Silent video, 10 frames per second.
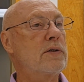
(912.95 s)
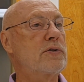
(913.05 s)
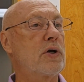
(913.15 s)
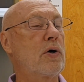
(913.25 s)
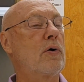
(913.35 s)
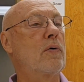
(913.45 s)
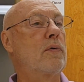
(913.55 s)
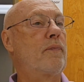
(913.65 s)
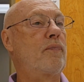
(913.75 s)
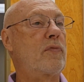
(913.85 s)
So,
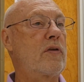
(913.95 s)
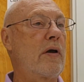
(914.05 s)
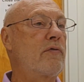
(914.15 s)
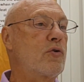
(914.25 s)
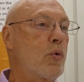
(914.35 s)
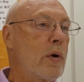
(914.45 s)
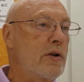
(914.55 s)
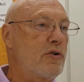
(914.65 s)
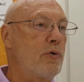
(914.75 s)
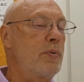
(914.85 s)

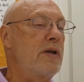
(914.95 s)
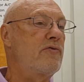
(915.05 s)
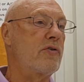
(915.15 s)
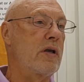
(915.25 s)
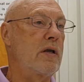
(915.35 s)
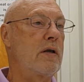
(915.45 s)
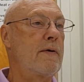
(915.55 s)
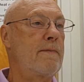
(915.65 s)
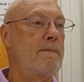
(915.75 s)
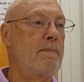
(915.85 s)
722 BC,
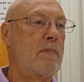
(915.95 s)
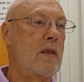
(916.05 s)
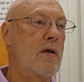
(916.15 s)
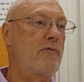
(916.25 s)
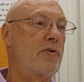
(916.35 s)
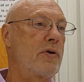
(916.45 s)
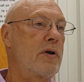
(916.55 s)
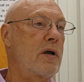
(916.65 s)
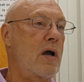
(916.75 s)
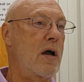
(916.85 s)

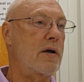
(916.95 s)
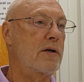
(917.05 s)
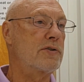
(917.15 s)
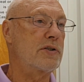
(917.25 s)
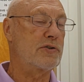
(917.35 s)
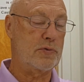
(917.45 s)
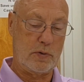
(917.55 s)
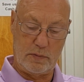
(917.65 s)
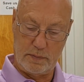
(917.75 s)
Assyria conquers Israel.